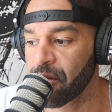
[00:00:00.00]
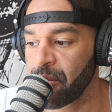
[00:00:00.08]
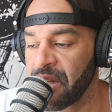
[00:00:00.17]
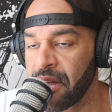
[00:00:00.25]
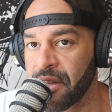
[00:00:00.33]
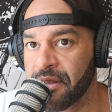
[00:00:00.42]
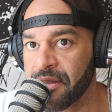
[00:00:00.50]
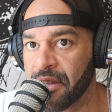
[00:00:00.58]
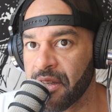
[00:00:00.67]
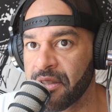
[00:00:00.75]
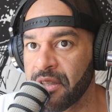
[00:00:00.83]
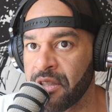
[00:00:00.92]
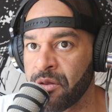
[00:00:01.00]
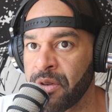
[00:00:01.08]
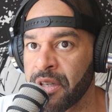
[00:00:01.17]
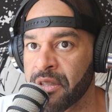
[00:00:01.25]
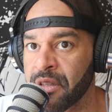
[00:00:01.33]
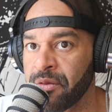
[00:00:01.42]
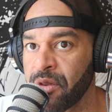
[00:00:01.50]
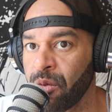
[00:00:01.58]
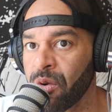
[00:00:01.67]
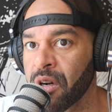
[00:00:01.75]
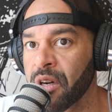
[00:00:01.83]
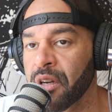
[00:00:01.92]
For me, it's the continuation
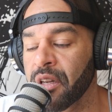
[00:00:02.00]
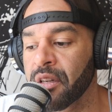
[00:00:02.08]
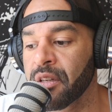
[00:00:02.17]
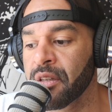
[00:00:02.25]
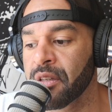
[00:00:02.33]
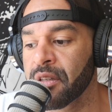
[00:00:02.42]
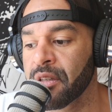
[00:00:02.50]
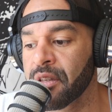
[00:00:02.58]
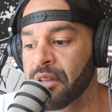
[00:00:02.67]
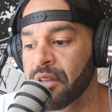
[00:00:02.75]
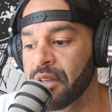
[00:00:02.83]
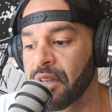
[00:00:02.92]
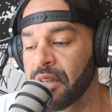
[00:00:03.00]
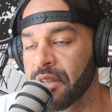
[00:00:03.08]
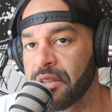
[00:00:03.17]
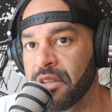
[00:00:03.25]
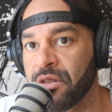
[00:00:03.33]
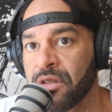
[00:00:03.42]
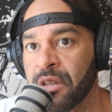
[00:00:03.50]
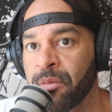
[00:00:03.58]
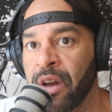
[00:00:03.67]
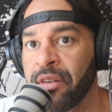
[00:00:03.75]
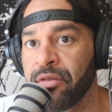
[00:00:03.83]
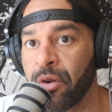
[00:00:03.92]
of the work. It is
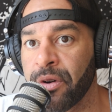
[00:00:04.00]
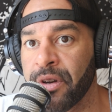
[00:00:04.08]
using my